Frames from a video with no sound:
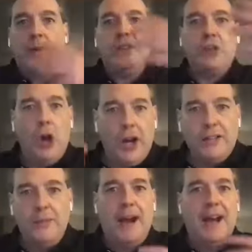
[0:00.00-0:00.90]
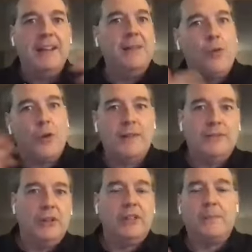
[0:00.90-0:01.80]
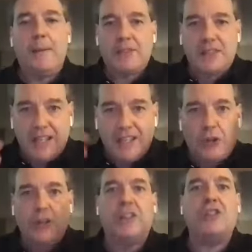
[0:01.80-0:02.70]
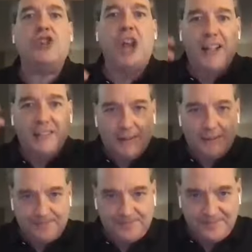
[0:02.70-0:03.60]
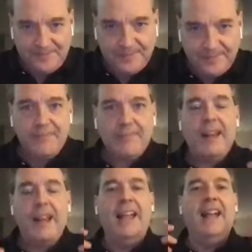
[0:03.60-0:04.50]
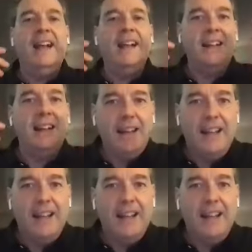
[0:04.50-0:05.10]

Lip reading: we talked about it, the more we looked at papers, things started to gel. And